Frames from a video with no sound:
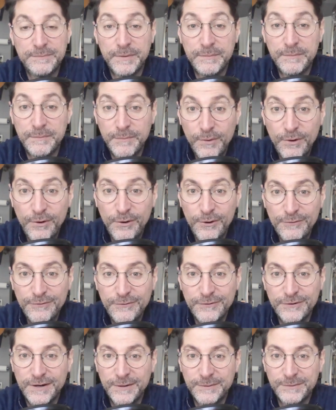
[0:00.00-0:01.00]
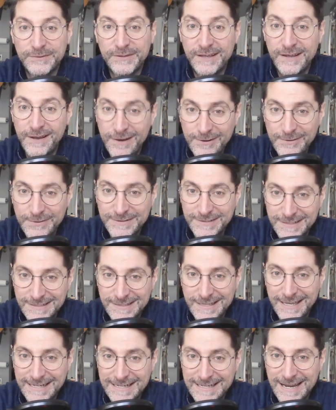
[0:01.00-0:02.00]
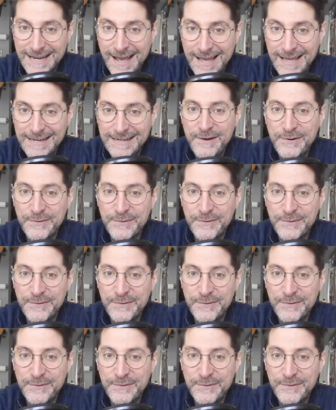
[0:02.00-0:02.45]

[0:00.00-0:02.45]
But moreover, I was like, oh, this is not